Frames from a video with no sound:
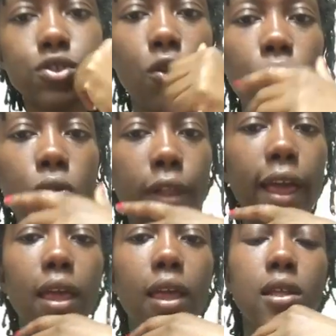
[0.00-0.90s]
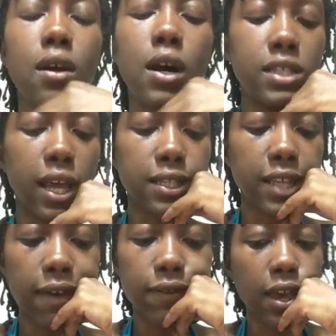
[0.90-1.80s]
so like untech
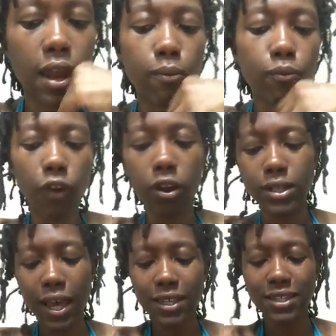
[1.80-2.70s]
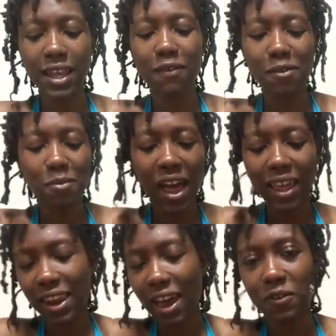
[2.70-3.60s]
savvy, and I'm very tech savvy, but I
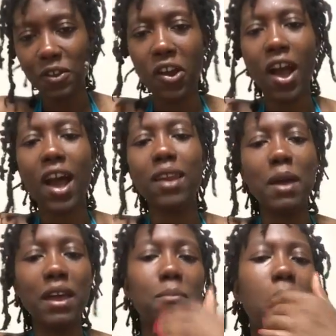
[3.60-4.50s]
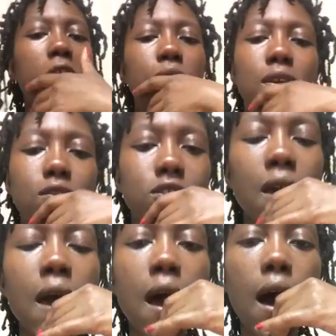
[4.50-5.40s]
cannot figure out how to make moderators.
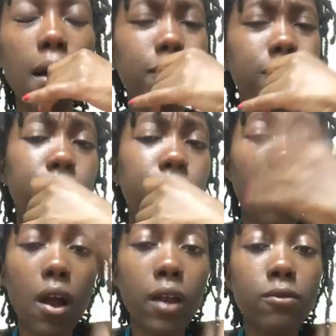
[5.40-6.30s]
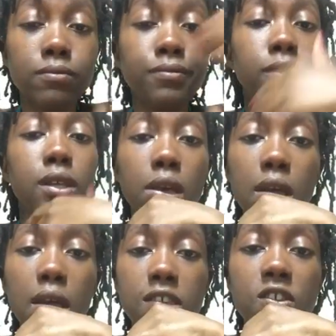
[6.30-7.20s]
But so far I don't,
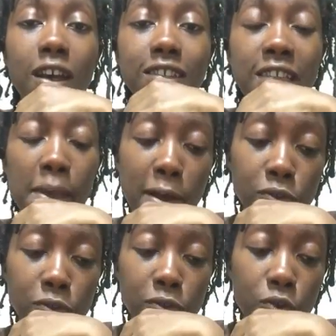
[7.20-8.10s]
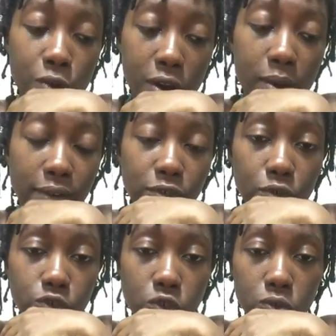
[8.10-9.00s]
you know, I stay in my little corner. I don't have
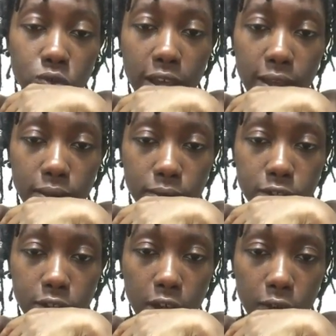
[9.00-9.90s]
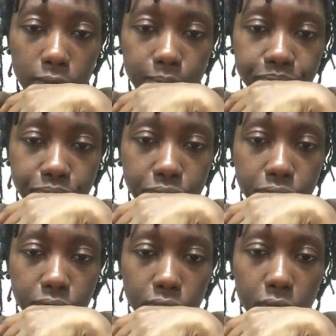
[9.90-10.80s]
no trolls yet. So
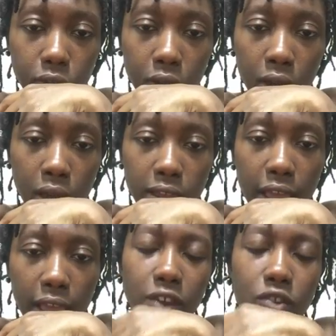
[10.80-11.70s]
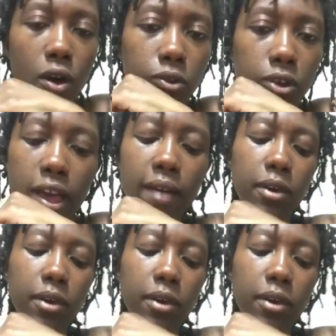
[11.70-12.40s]
yeah, I know I'm gonna have